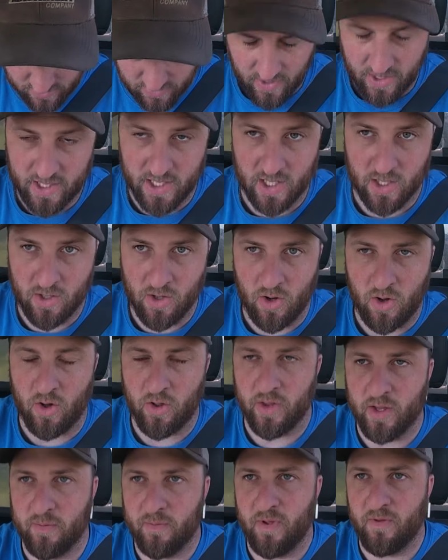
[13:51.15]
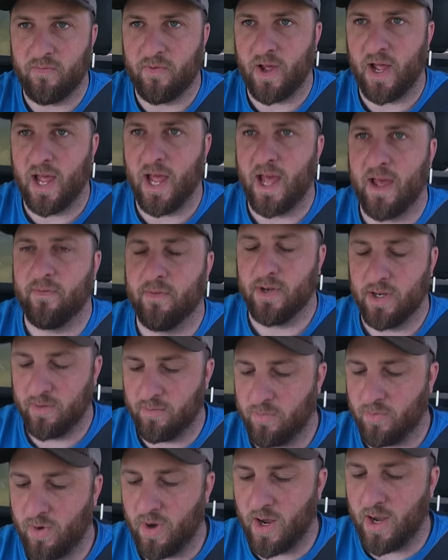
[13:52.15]
so I can call them if I have
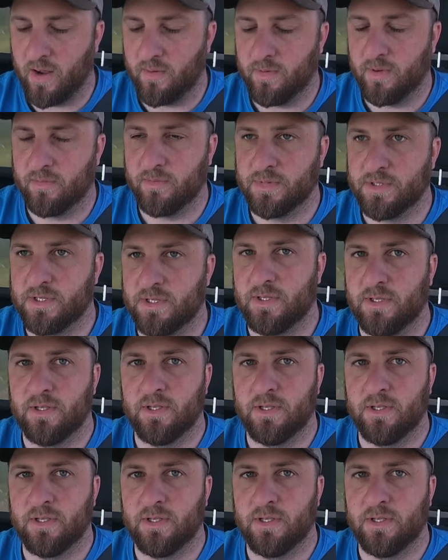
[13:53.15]
any problems.